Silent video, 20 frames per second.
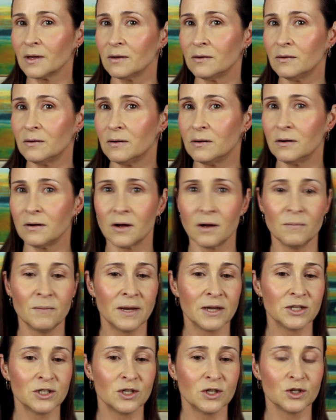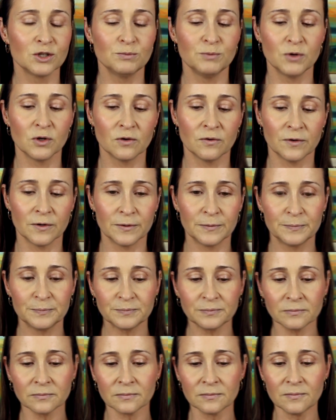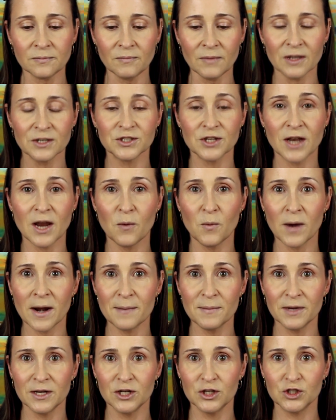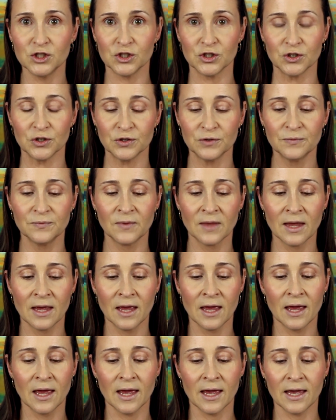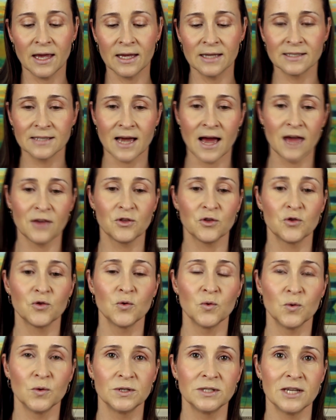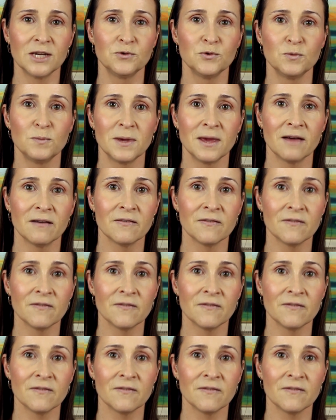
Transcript: Oh, complexion looks beautiful. So now what I'm going to do is I thought it would be a